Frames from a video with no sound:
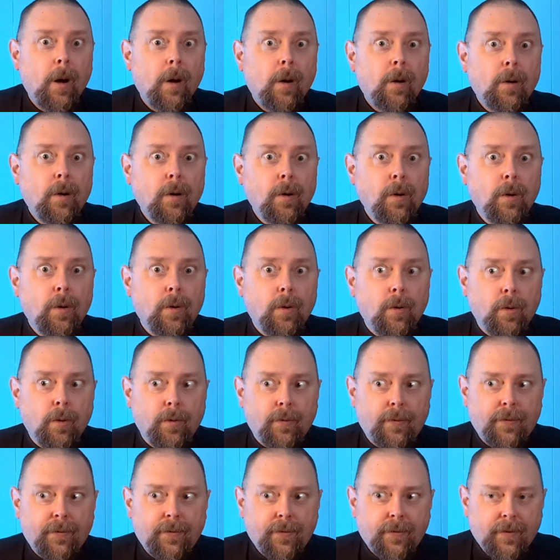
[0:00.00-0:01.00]

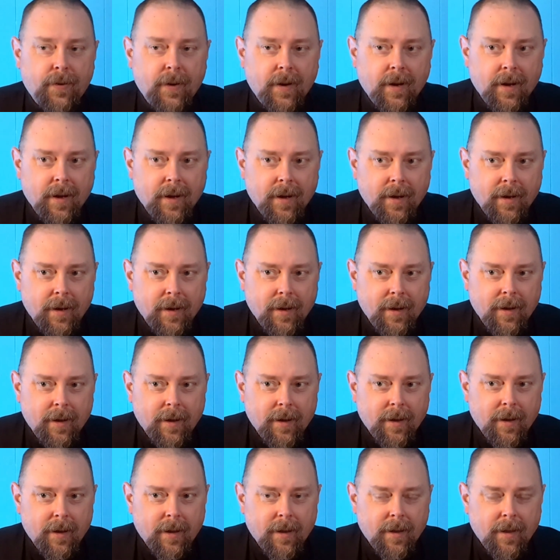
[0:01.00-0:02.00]
Oof.
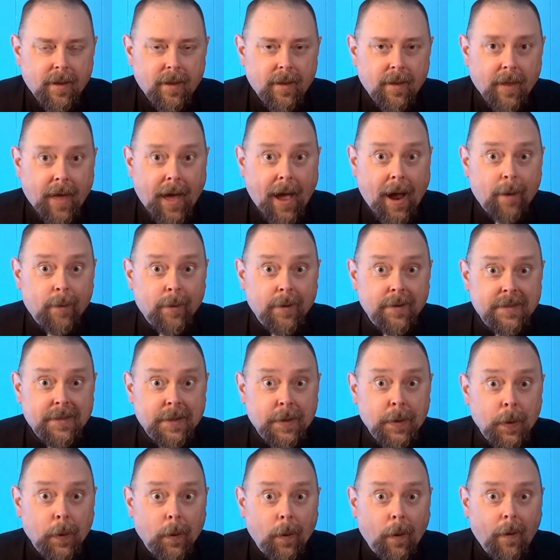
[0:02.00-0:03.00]
That was
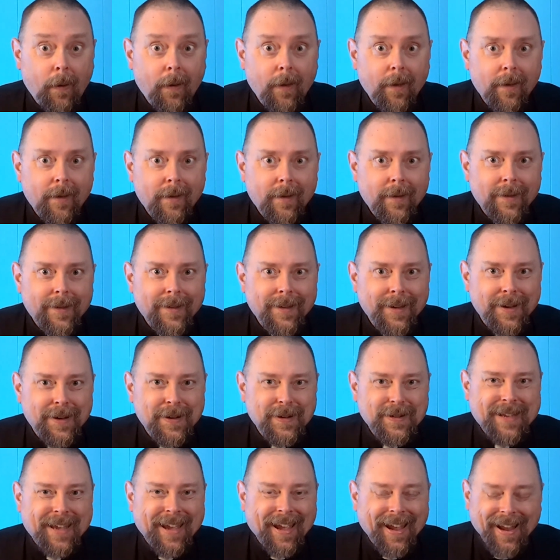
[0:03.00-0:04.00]
cool.
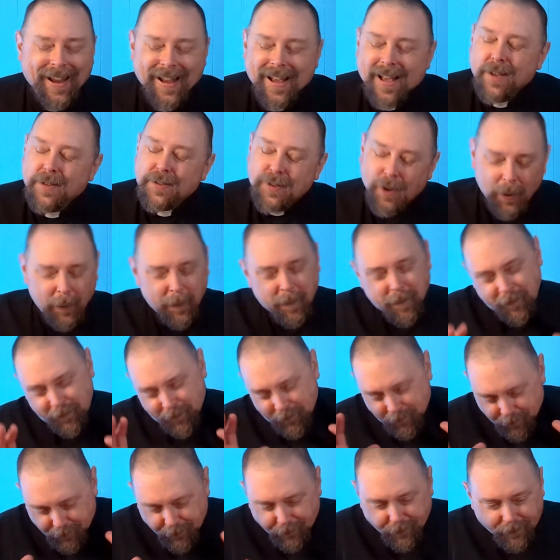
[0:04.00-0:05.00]
Okay, so
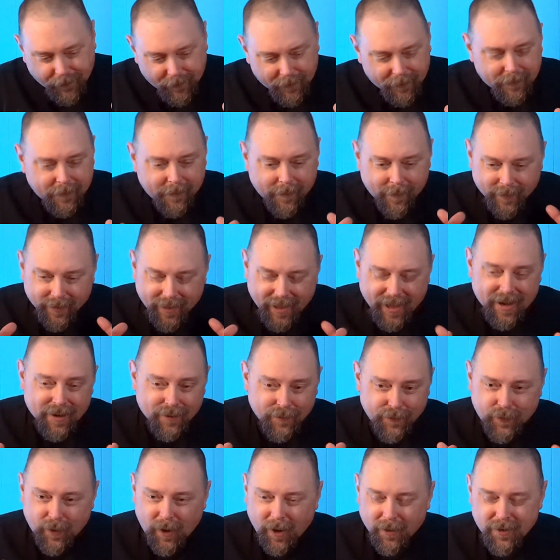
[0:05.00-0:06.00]
they
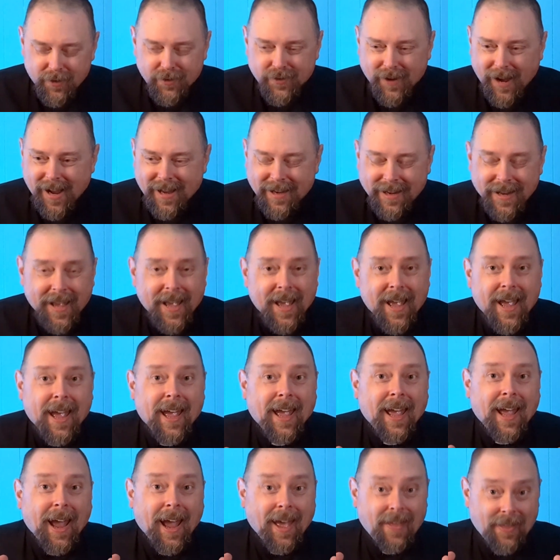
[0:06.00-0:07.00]
have fought the giant
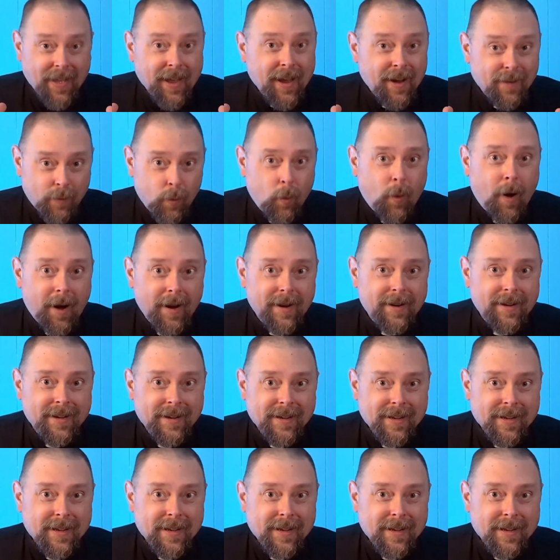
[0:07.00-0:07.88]
and they have won.